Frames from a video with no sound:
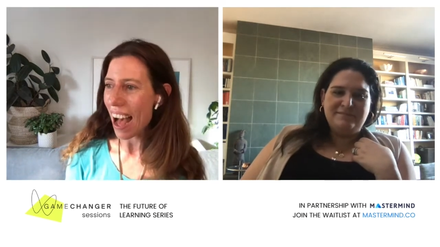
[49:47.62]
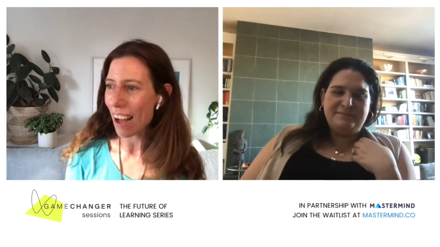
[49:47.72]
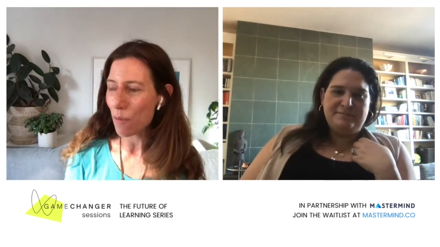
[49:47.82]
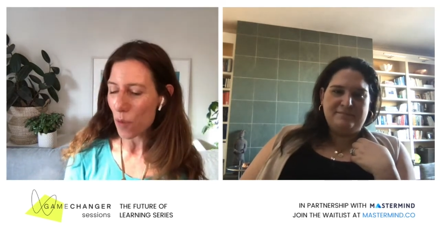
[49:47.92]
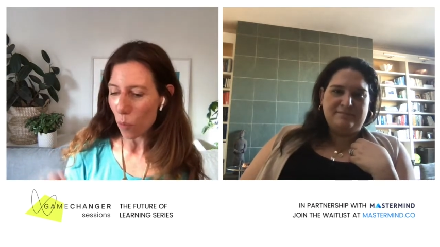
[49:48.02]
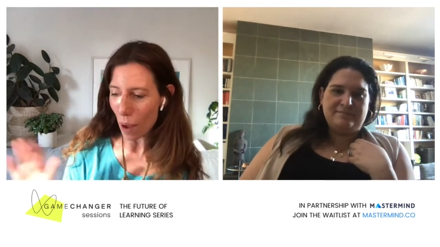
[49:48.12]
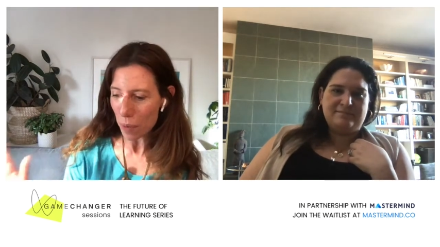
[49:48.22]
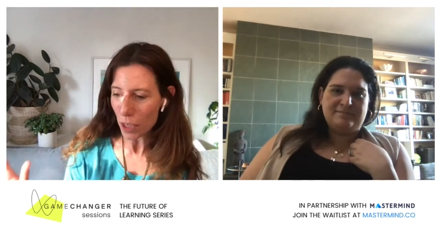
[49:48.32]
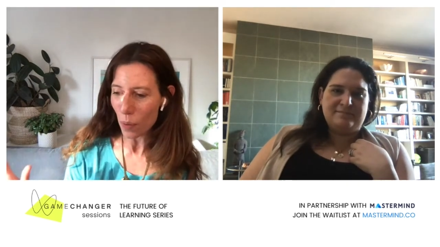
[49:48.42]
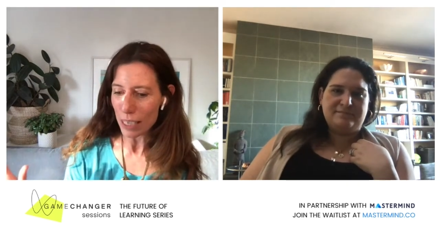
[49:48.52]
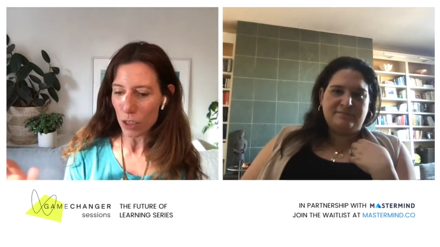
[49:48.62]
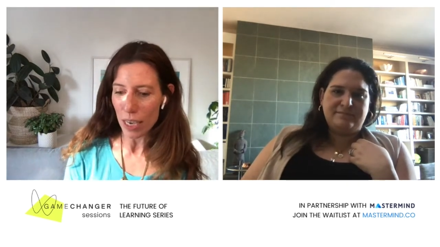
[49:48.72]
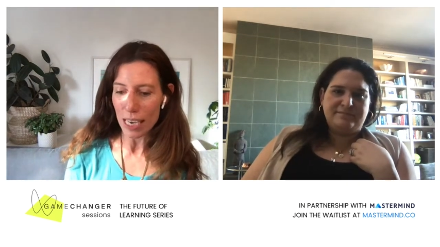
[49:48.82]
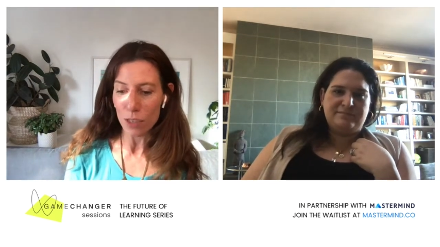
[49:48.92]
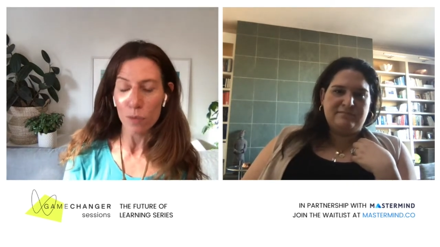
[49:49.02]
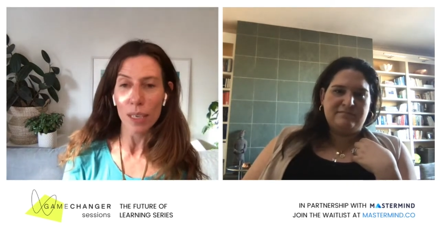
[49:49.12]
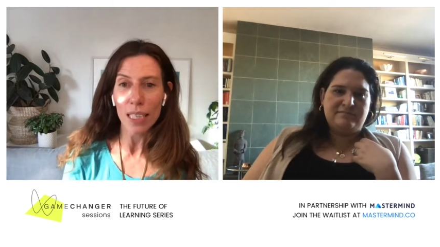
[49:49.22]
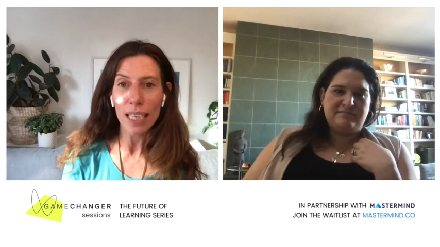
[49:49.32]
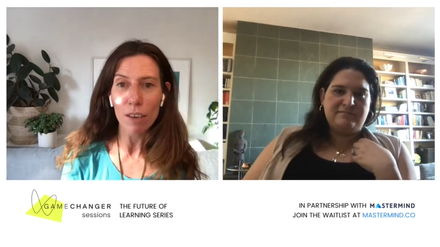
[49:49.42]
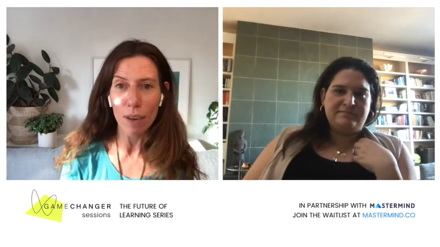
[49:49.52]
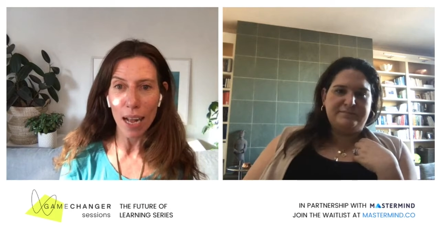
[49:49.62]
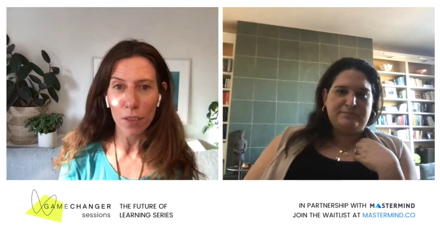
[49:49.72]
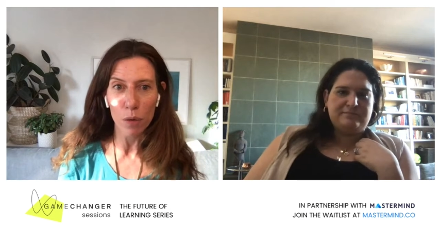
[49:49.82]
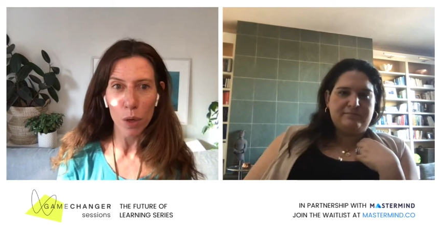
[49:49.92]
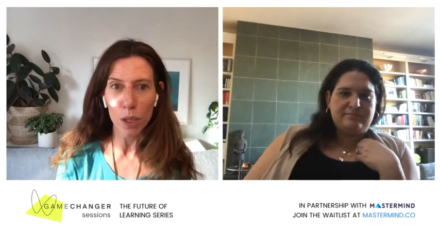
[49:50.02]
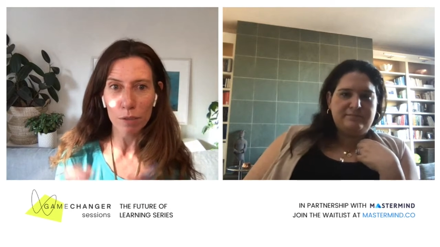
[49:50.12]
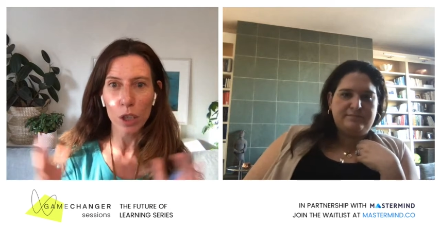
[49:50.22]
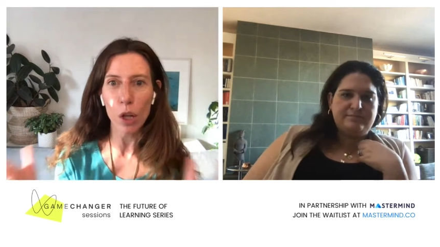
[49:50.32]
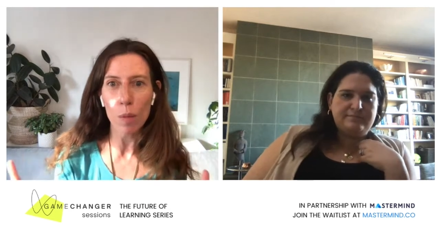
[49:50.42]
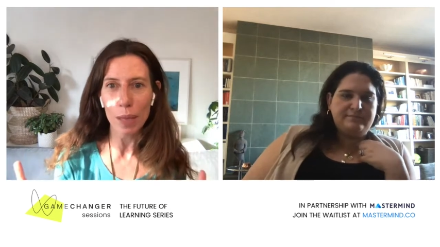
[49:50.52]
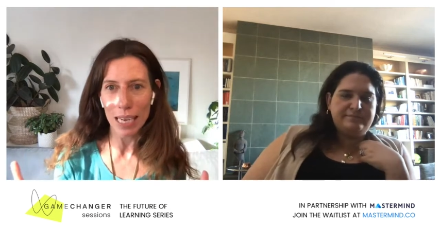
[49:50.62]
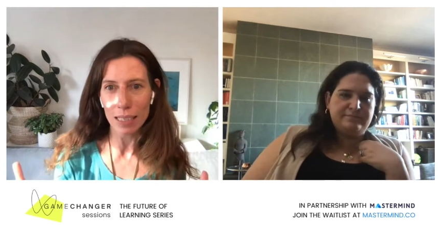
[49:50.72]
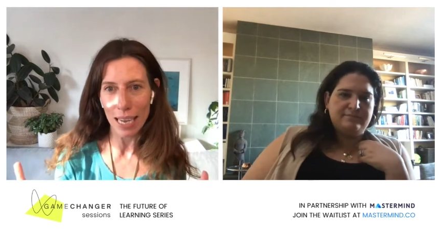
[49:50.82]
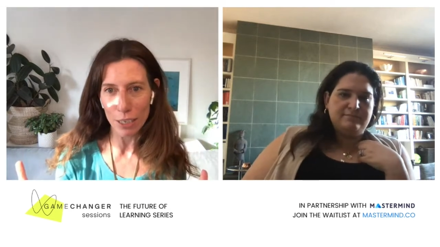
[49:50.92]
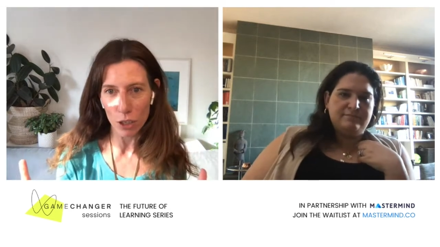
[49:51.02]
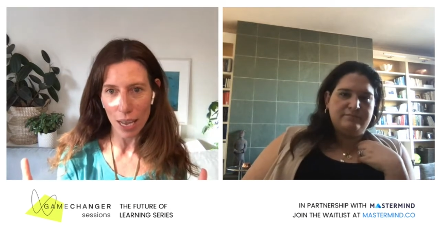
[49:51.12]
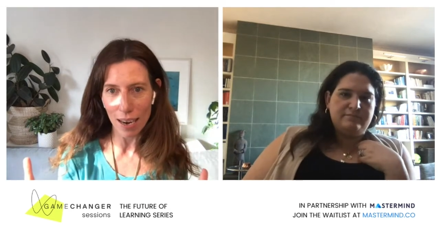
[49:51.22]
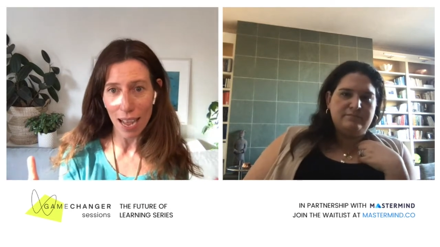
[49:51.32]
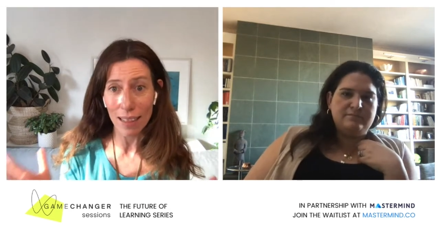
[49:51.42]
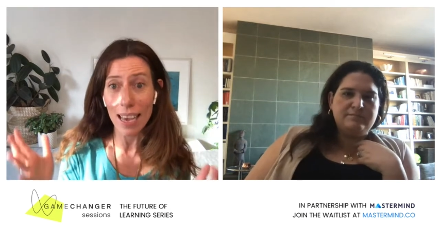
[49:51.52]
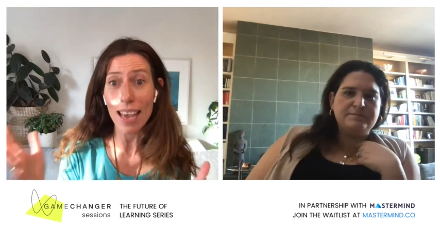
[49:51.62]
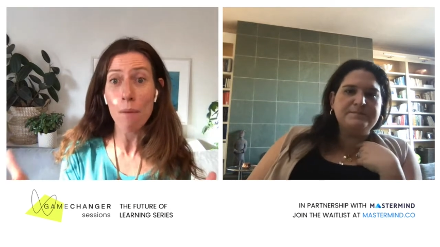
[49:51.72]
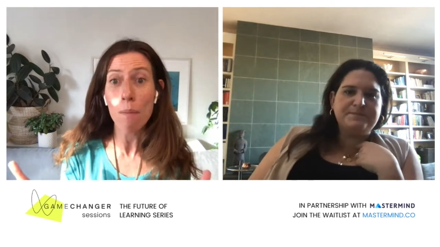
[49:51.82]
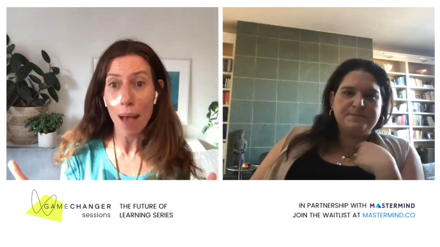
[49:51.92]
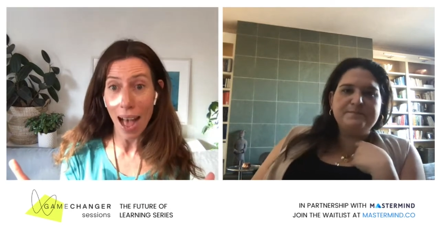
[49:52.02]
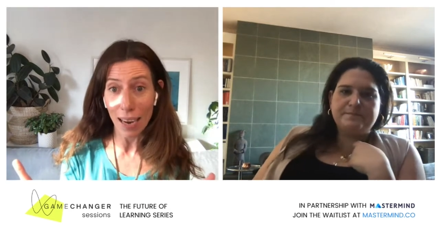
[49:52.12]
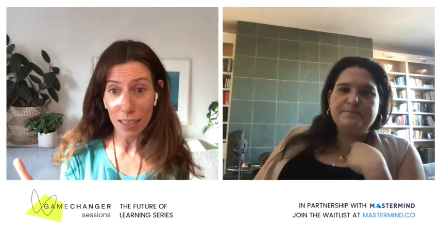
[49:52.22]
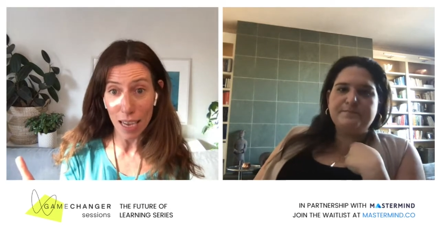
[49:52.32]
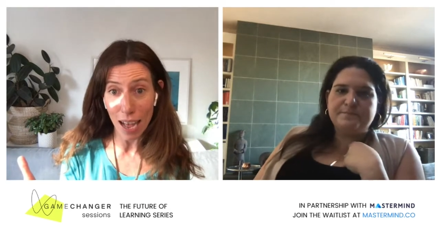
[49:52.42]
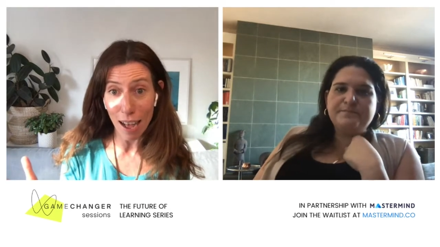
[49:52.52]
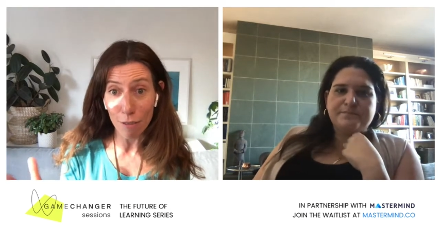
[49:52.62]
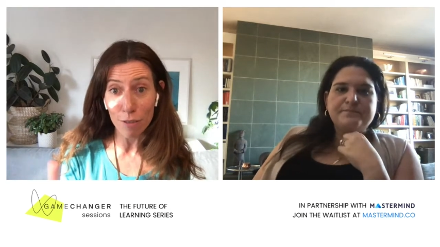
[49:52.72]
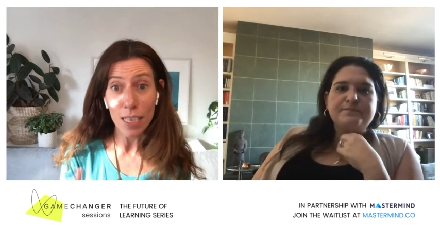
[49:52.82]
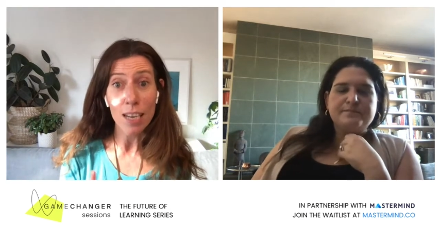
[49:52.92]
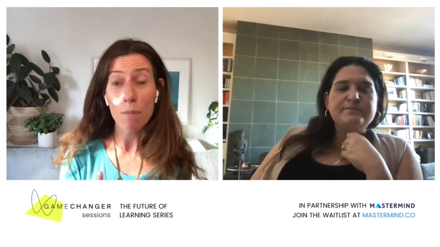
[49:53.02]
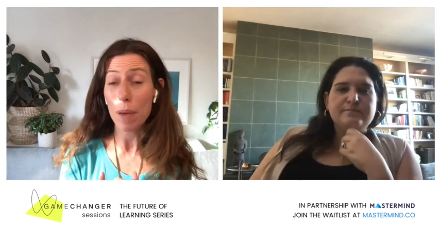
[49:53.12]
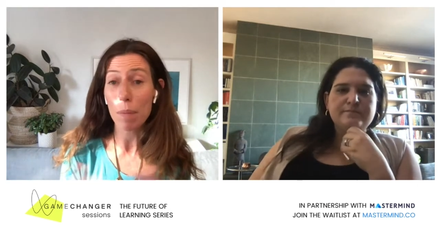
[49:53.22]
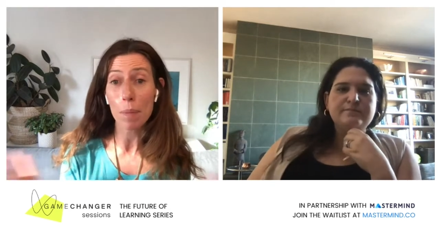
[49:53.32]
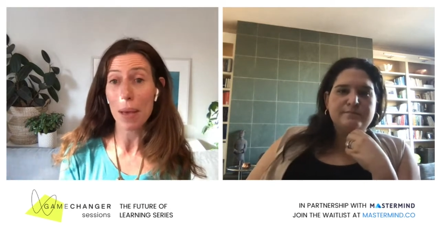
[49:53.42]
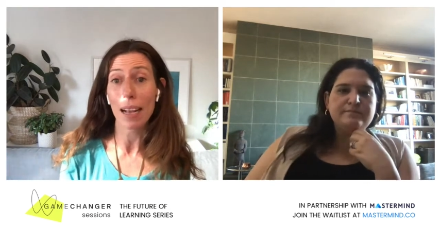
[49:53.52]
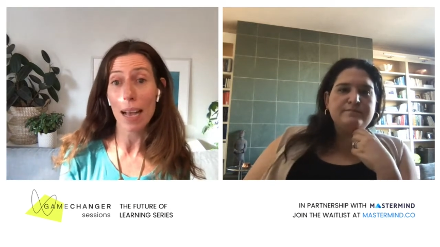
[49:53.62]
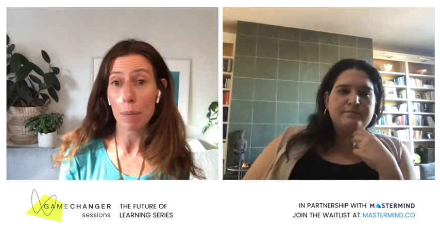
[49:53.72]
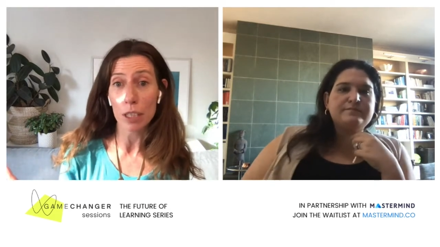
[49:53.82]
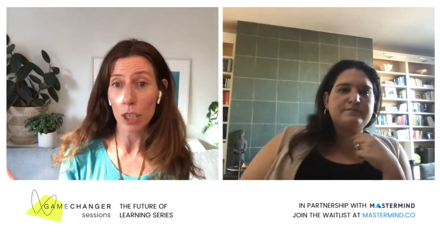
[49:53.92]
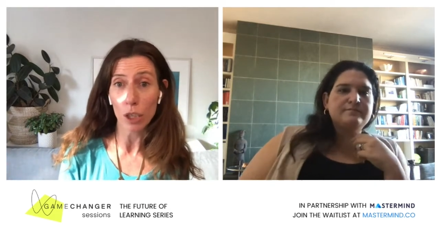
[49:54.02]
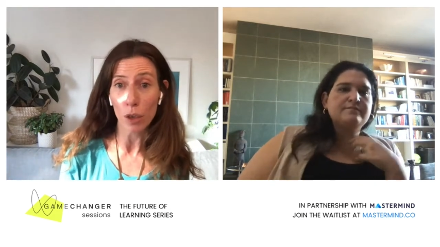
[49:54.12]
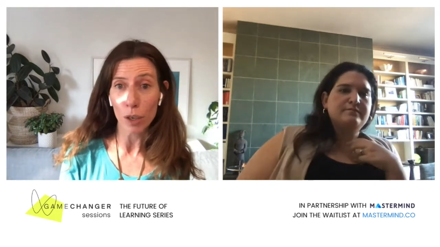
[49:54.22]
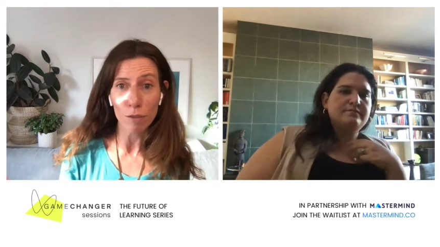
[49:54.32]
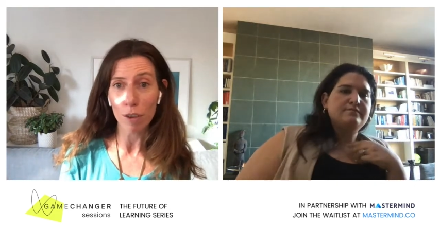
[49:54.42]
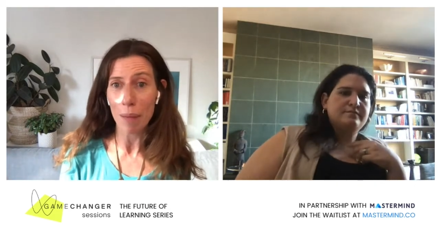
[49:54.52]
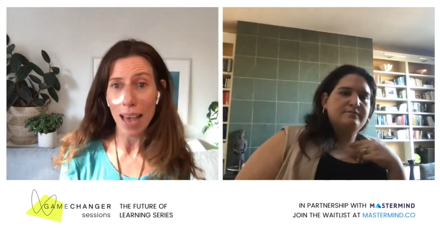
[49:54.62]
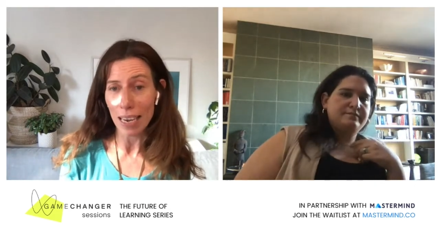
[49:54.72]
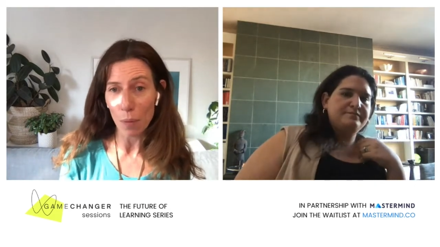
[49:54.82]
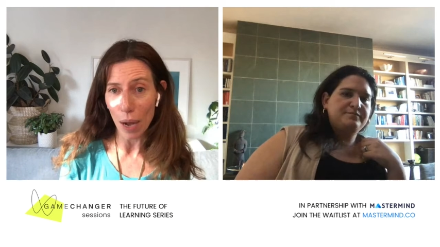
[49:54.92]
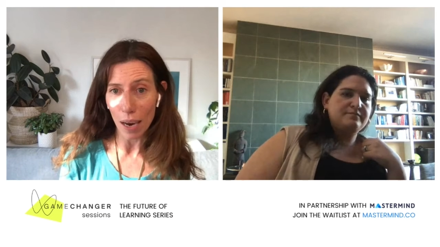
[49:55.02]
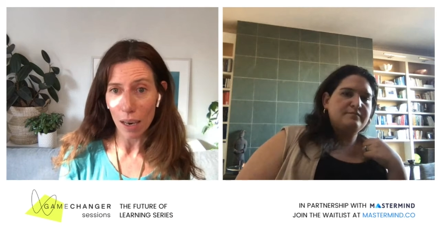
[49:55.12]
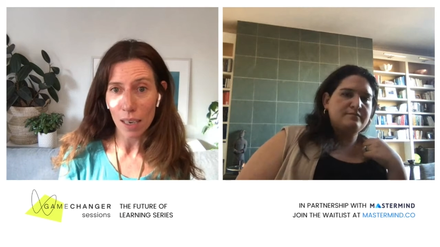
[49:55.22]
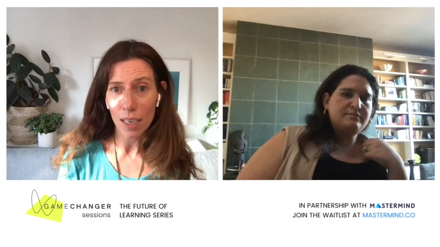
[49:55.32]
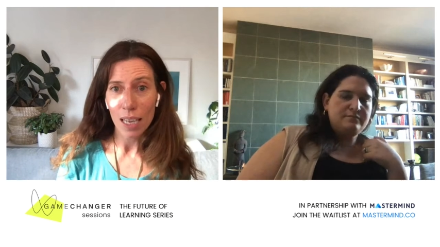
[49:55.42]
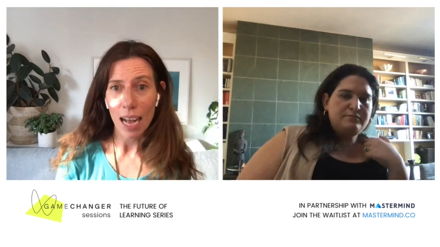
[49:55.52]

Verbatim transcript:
Speaker 1: Um, one more question is really around the role of globalization and the impact of people being able to learn from anywhere.